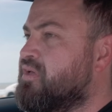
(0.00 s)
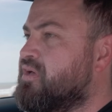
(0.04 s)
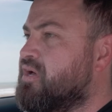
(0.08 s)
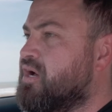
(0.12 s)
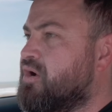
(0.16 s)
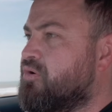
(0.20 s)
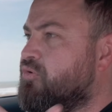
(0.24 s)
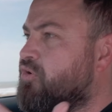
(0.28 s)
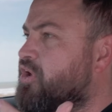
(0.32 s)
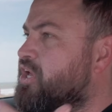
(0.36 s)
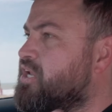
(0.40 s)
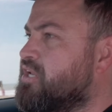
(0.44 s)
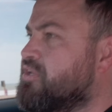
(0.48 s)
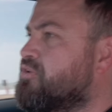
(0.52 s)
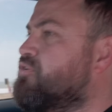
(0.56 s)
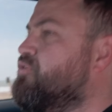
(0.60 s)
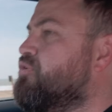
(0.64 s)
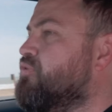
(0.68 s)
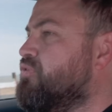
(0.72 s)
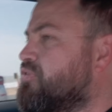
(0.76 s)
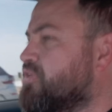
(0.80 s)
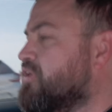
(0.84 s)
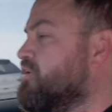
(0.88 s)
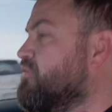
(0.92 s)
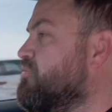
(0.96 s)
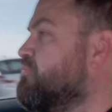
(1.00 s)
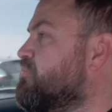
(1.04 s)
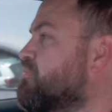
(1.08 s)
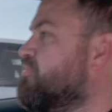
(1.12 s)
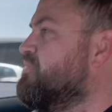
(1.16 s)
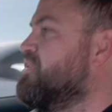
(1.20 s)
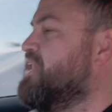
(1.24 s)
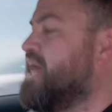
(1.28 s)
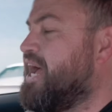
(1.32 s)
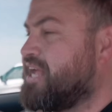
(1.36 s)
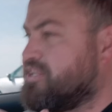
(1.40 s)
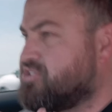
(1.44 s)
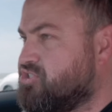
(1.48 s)
I really do think
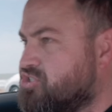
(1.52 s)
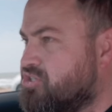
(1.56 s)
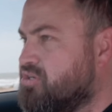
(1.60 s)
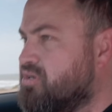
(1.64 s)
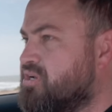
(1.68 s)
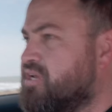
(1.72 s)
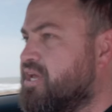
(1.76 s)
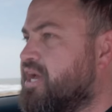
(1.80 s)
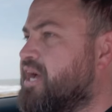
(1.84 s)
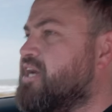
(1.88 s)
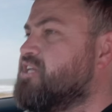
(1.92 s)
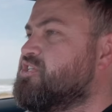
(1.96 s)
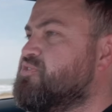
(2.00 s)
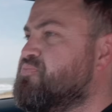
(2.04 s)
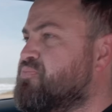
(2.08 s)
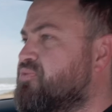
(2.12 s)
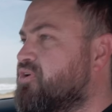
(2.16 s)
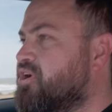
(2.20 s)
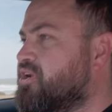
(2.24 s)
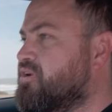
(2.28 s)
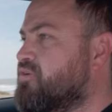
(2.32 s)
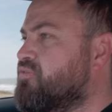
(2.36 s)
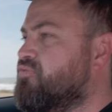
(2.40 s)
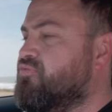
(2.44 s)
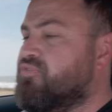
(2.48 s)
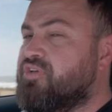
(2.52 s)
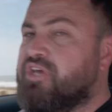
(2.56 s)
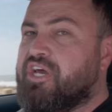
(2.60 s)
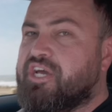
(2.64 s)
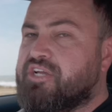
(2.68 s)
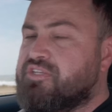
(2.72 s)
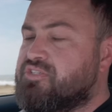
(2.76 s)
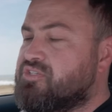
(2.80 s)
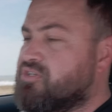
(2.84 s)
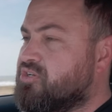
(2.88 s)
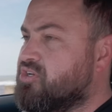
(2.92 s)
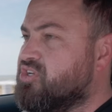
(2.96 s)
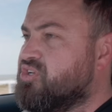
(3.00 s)
naturally aspirated
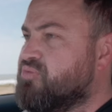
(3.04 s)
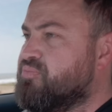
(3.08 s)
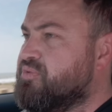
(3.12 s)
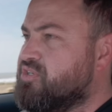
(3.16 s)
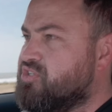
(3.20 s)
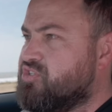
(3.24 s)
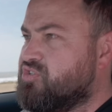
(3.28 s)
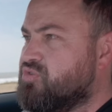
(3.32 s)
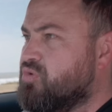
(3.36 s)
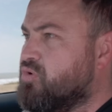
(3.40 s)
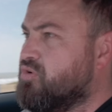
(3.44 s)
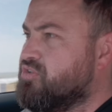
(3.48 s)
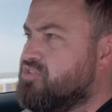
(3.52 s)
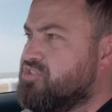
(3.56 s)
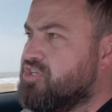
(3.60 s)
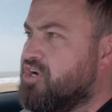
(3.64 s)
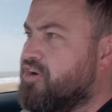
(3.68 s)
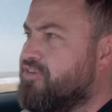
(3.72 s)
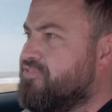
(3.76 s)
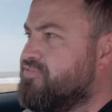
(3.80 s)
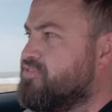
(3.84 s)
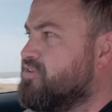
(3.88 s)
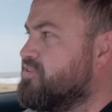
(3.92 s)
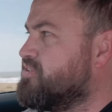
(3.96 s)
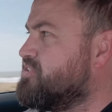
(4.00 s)
V8s are going to be sought after.